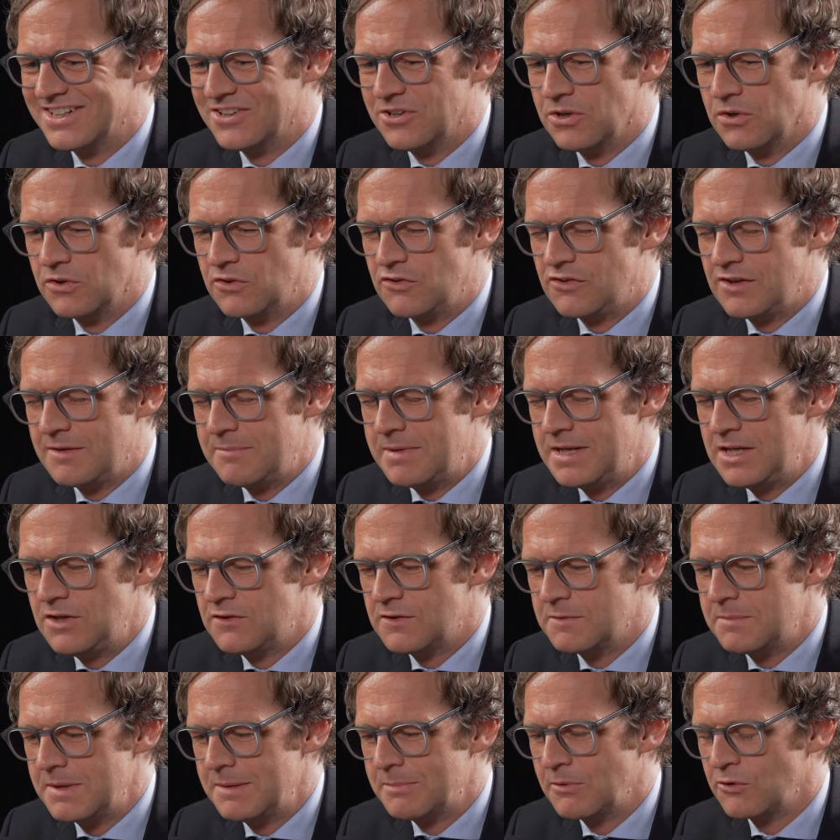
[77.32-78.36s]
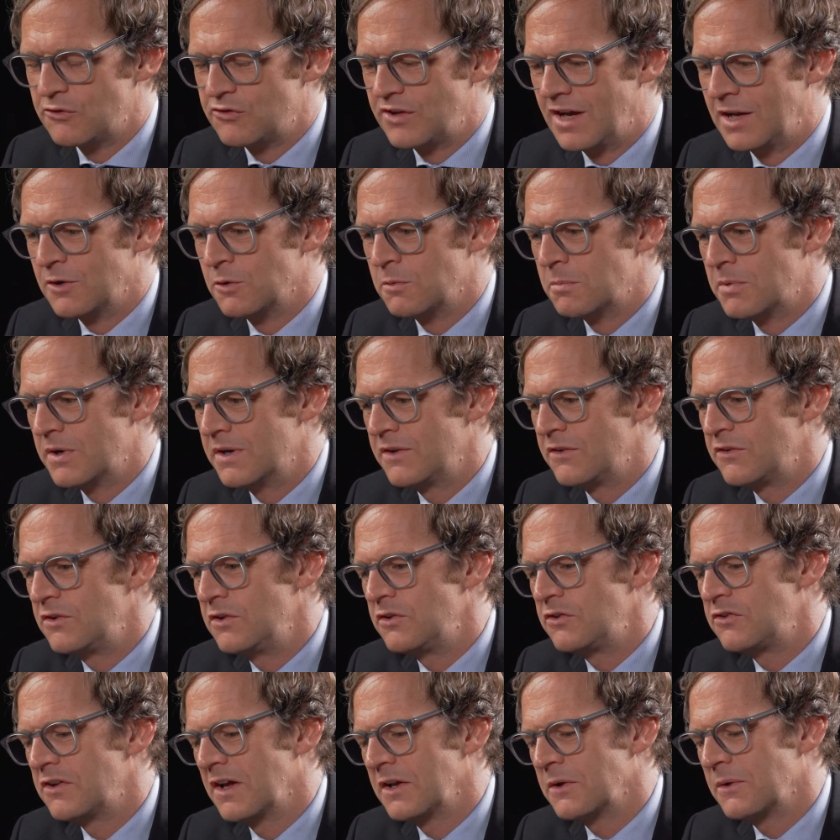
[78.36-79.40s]
on GB News, the People's Channel, Britain's
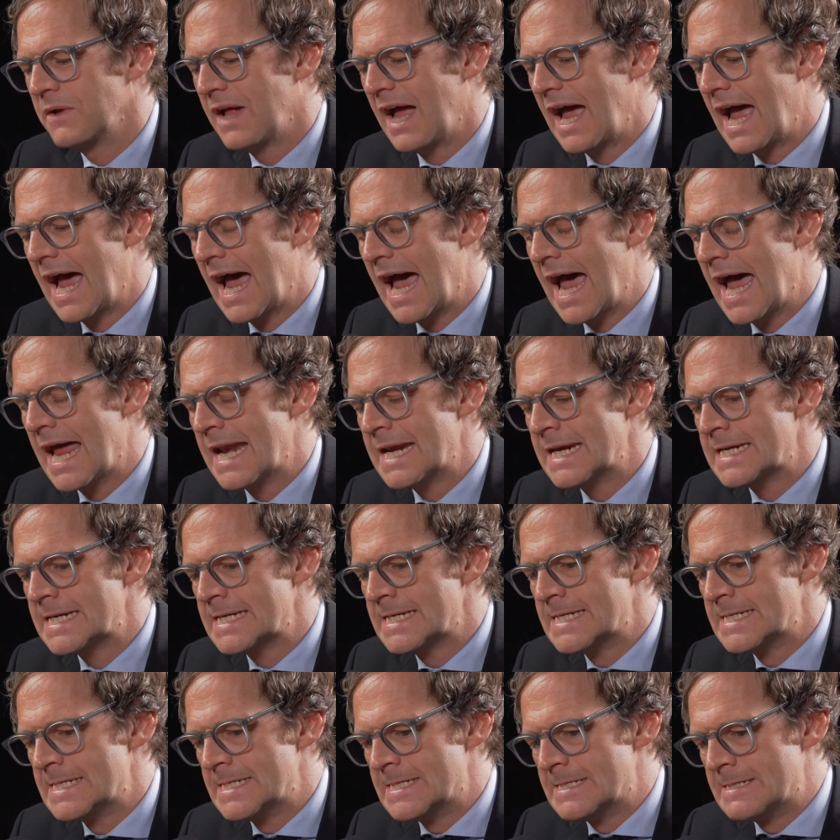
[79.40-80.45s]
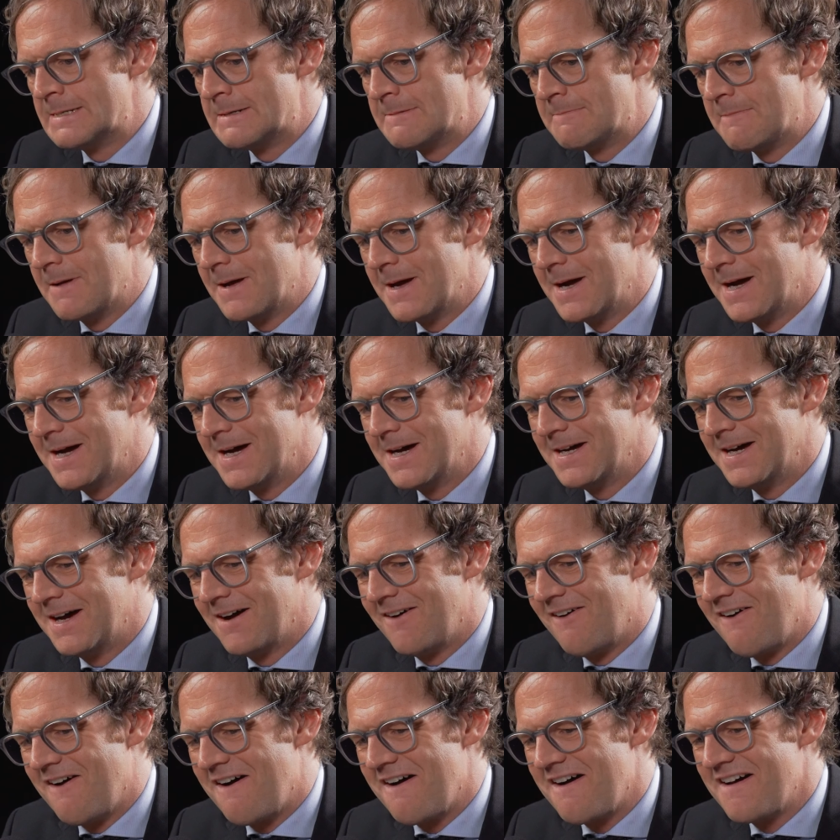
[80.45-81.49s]
news channel, and
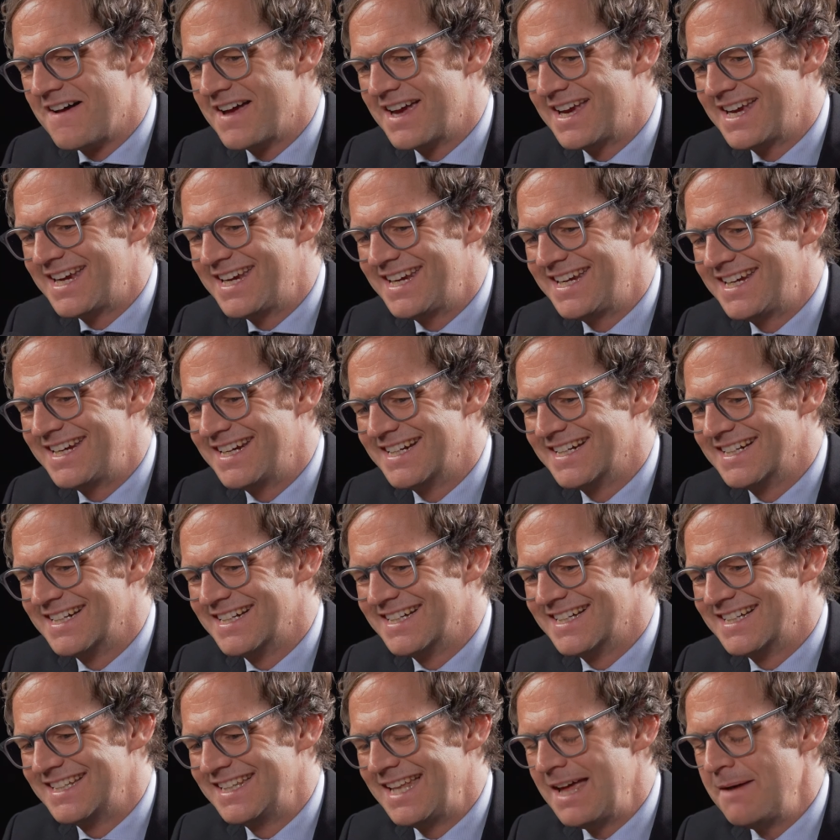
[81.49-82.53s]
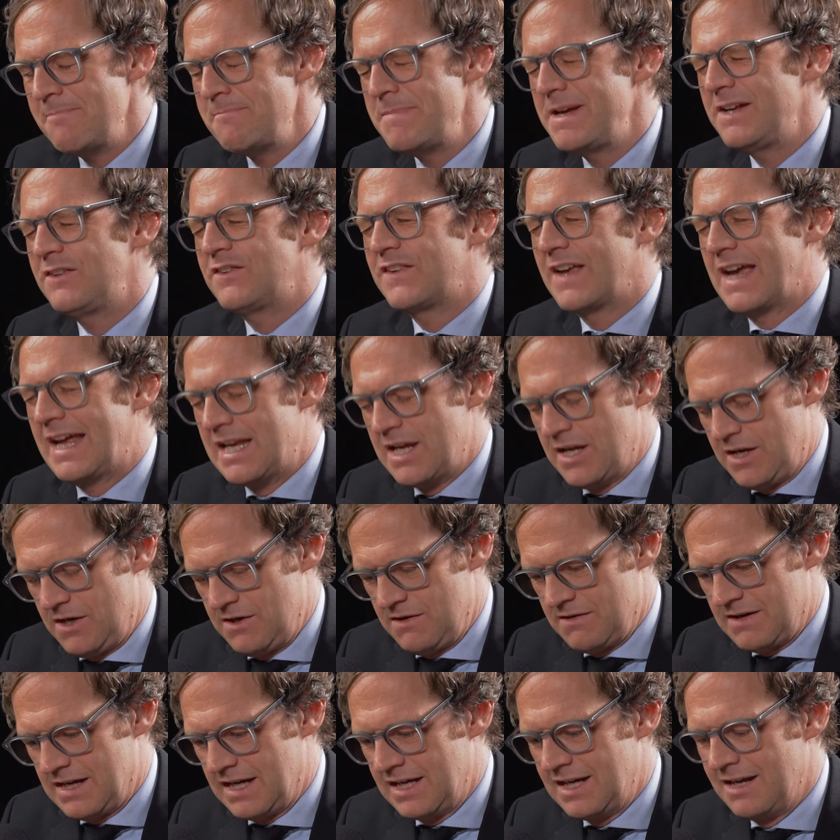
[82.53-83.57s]
I let me tell
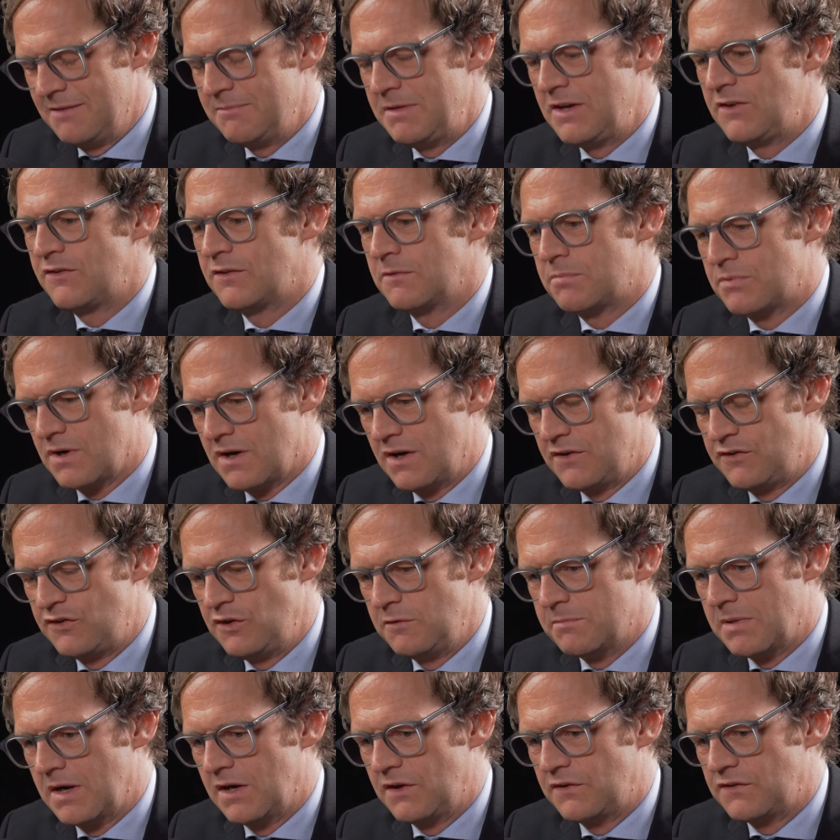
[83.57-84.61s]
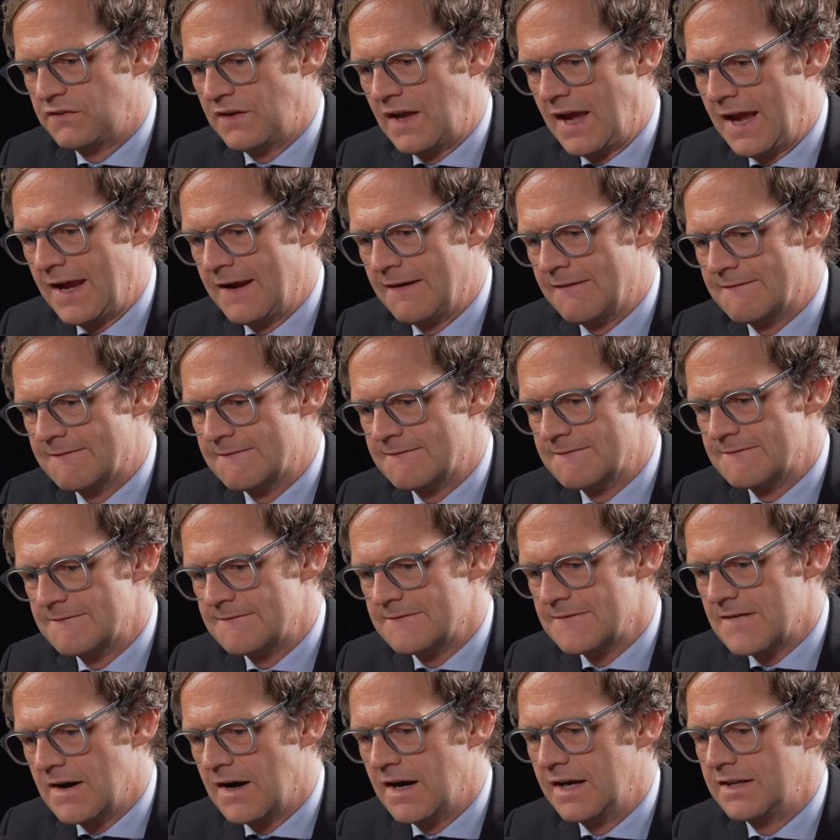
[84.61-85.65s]
you, and let me surprise you by saying
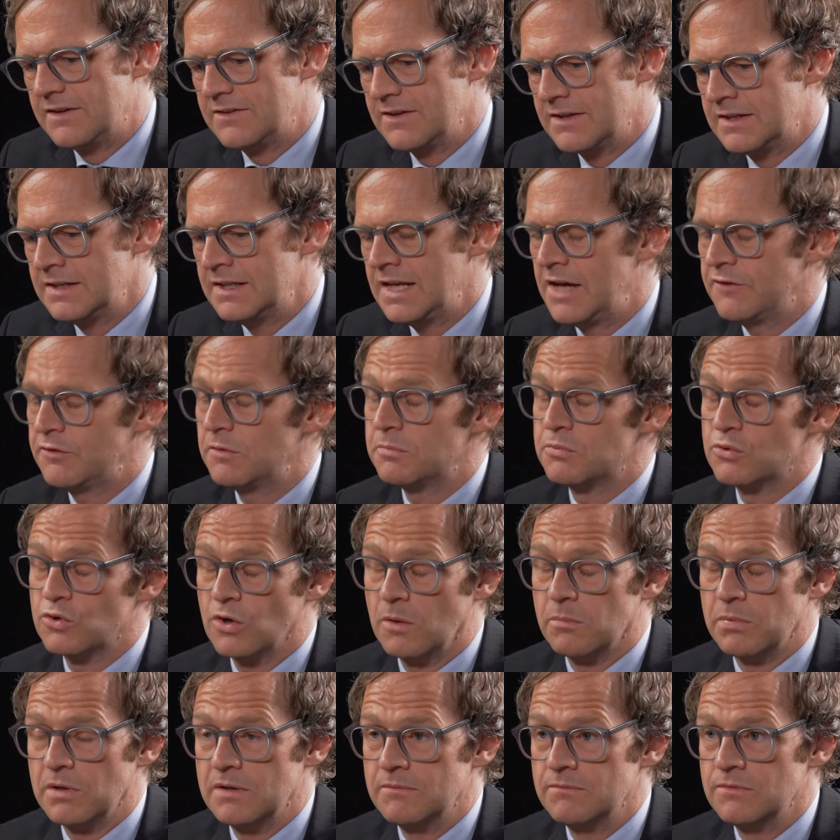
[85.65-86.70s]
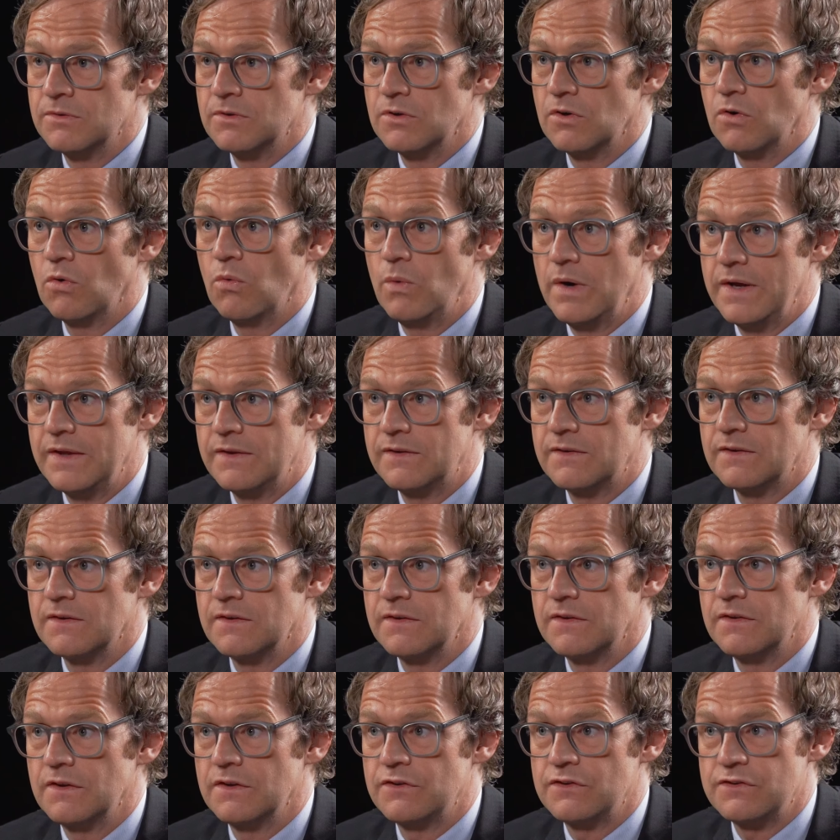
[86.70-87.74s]
I didn't have a problem with
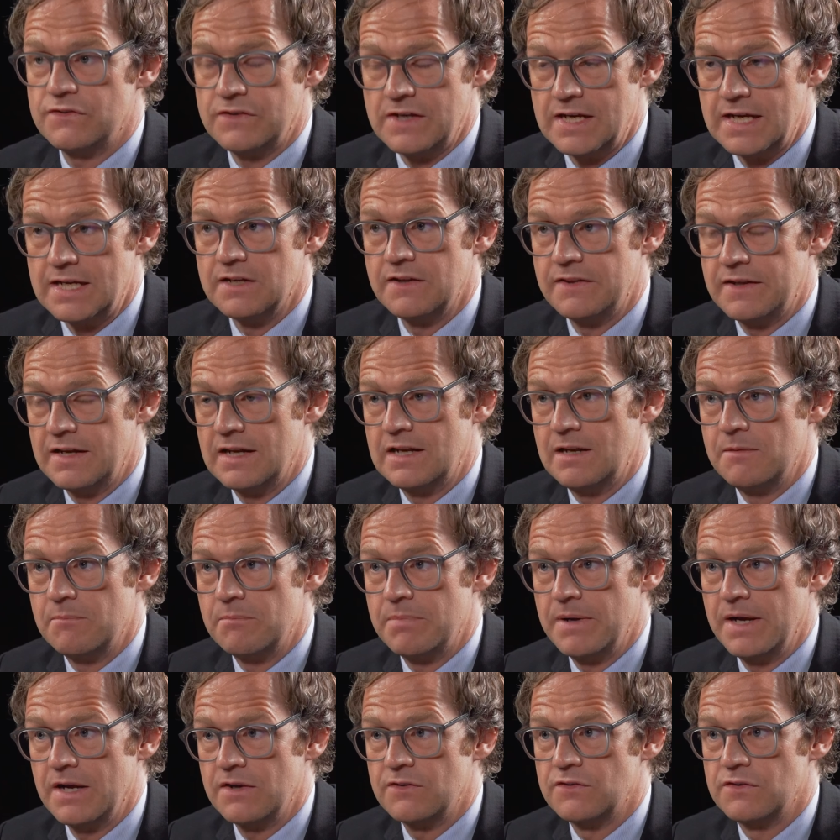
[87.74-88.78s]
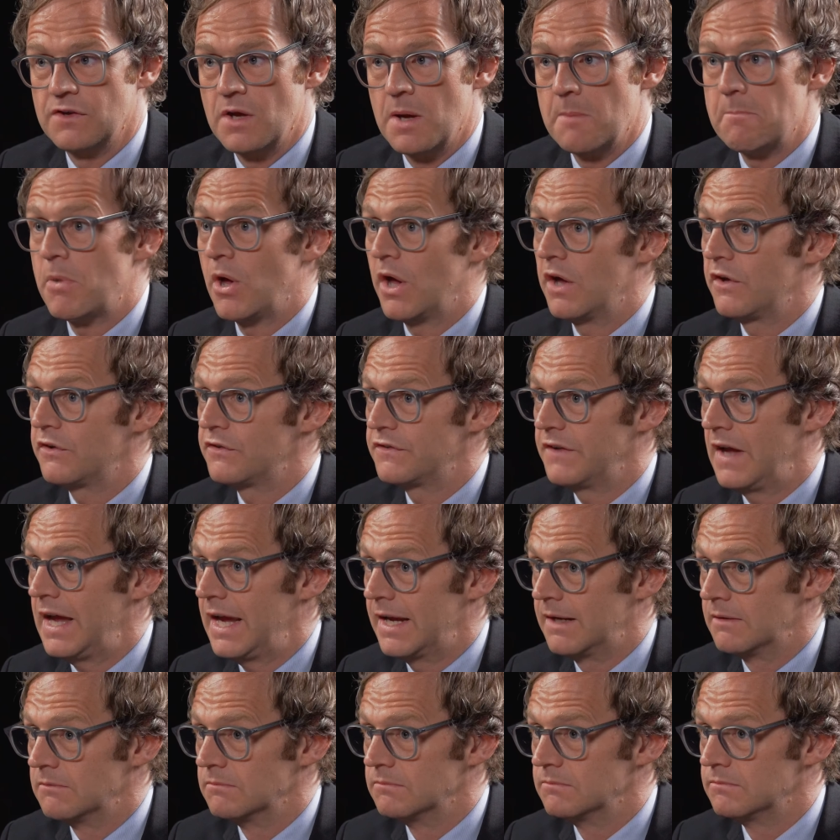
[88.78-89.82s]
the scene at the Olympics per
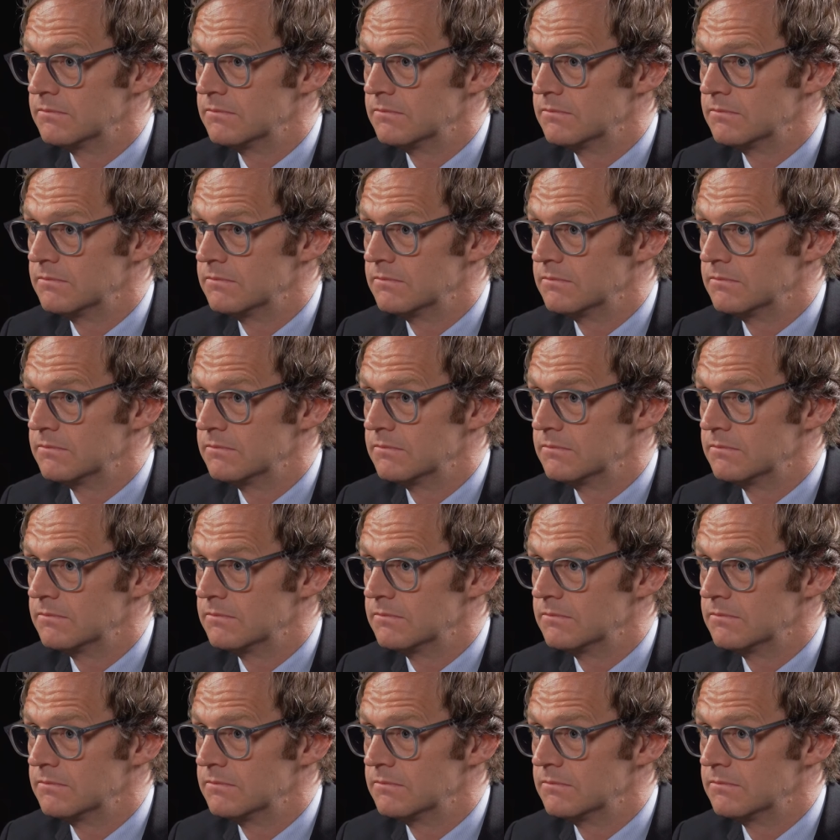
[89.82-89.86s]
se.